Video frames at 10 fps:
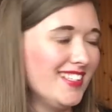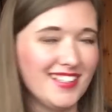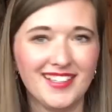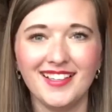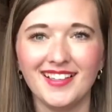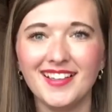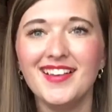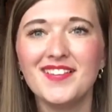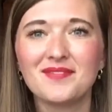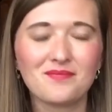It's
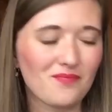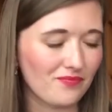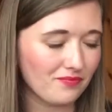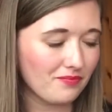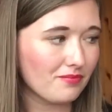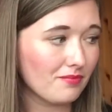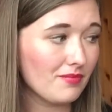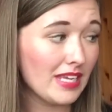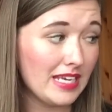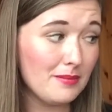my turn.
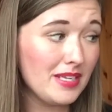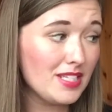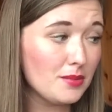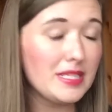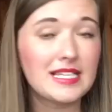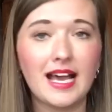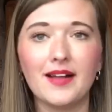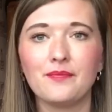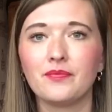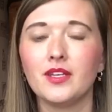In a minute, sweetheart.